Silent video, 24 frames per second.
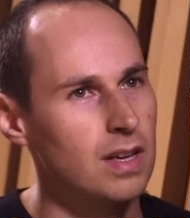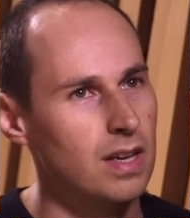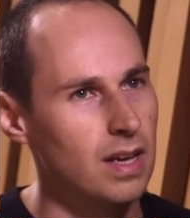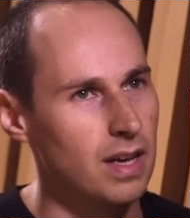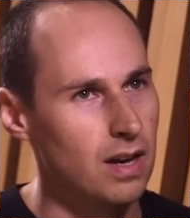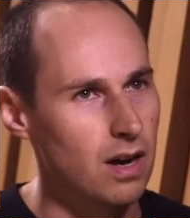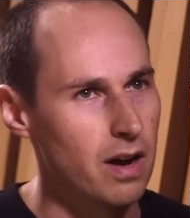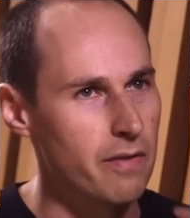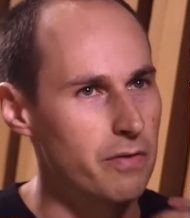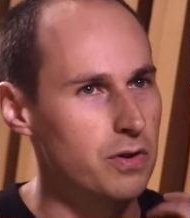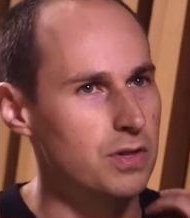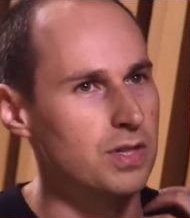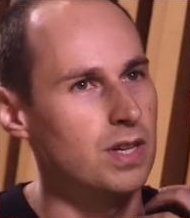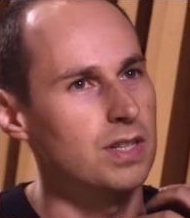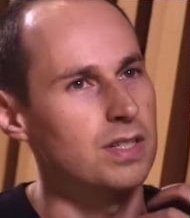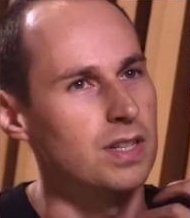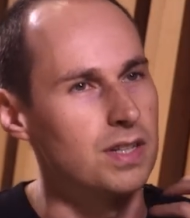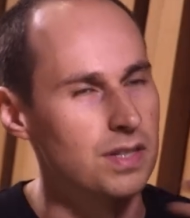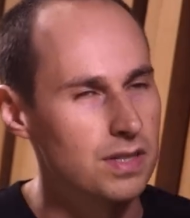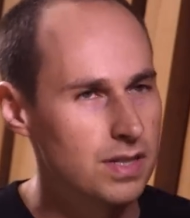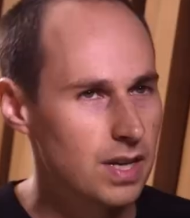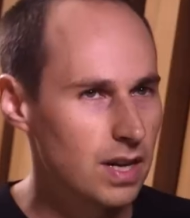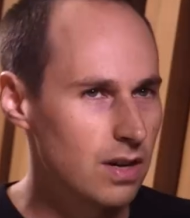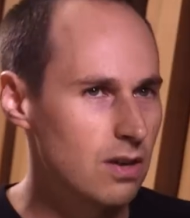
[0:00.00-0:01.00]
It offers us a
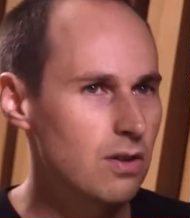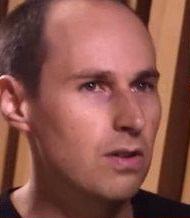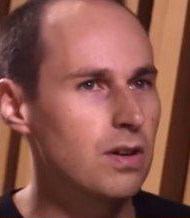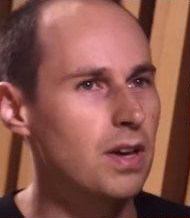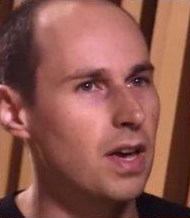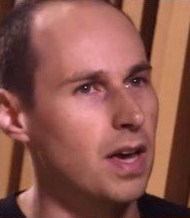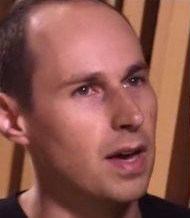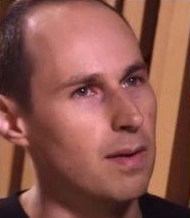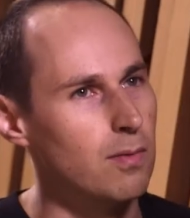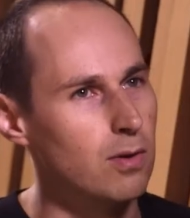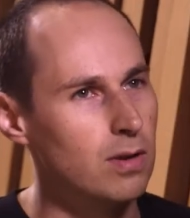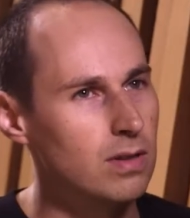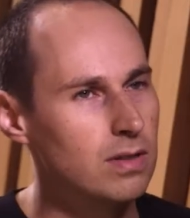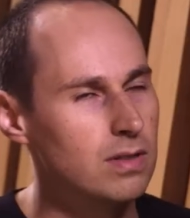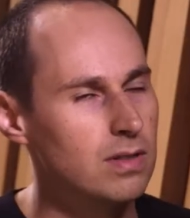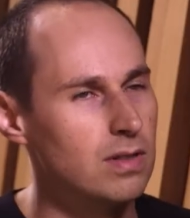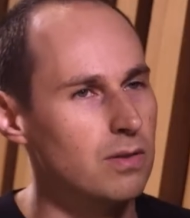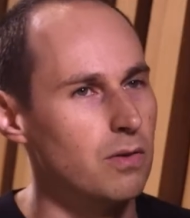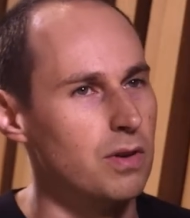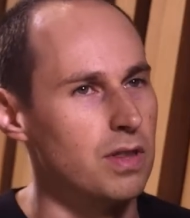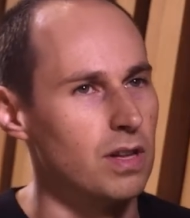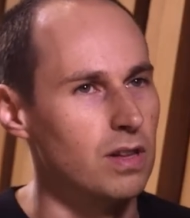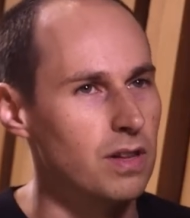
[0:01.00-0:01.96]
single cable with